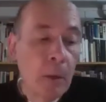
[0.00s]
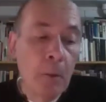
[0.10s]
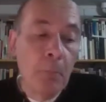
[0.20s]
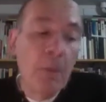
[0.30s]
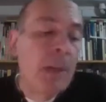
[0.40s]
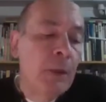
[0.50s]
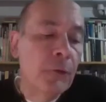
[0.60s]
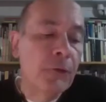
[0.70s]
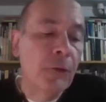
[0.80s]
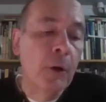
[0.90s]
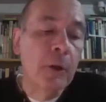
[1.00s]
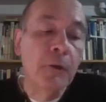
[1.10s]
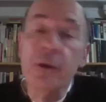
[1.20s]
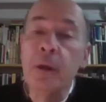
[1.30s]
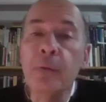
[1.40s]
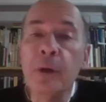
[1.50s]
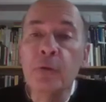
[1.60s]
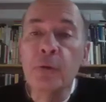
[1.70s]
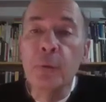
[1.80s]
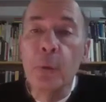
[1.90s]
Maybe the song is The
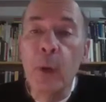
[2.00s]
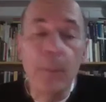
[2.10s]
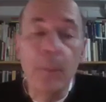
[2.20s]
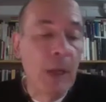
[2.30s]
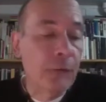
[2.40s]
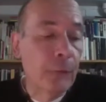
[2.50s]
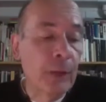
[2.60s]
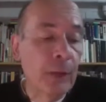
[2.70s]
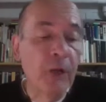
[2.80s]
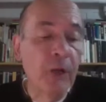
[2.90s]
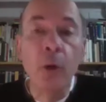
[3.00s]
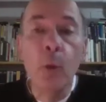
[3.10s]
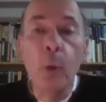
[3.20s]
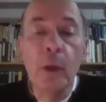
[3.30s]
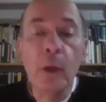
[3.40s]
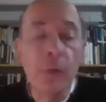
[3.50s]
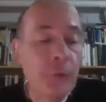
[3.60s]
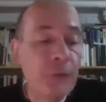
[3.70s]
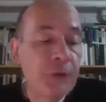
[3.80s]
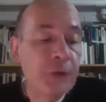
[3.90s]
Adventures of Grandmaster Flash on the Wheels of
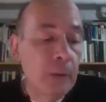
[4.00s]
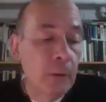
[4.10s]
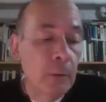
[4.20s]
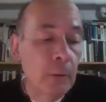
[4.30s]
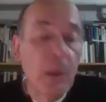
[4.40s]
Steel